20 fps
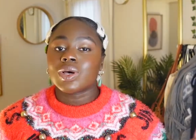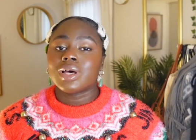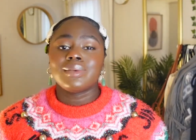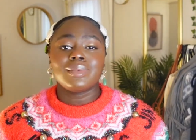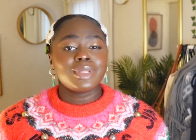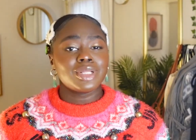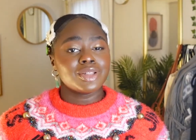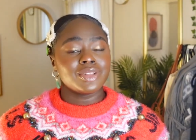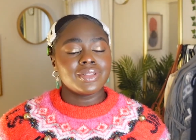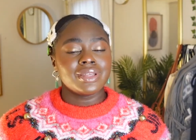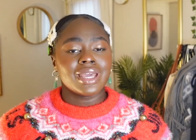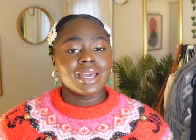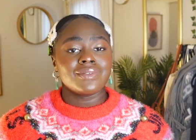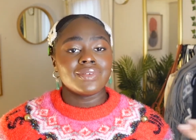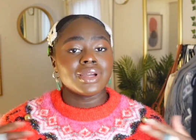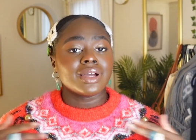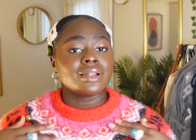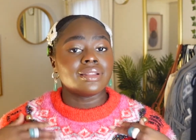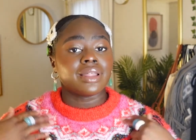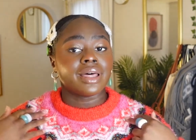So I'm clearly
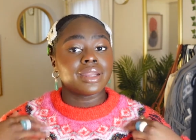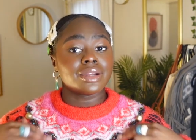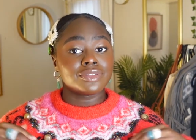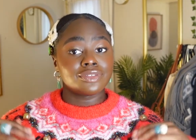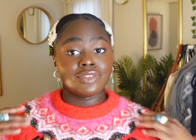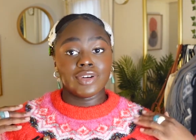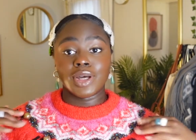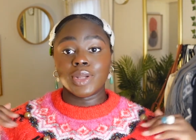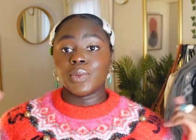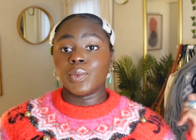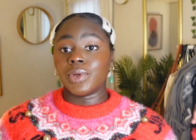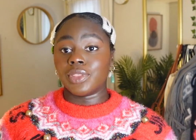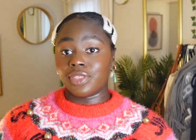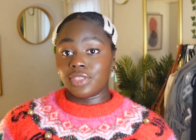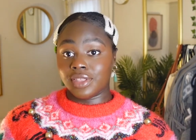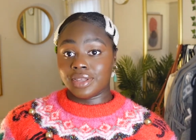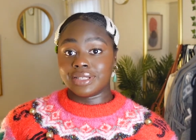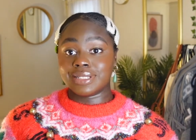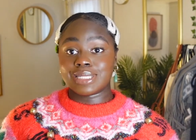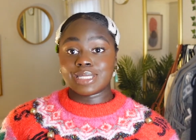having a lot of fun with
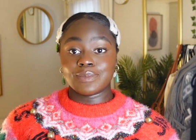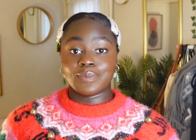this,